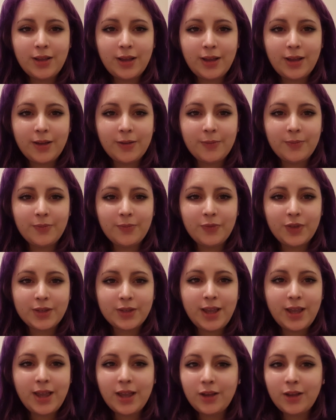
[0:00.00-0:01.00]
this
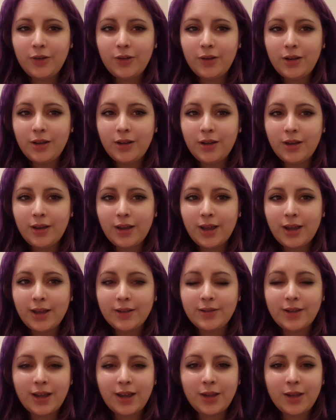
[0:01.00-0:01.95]
hair colour, and I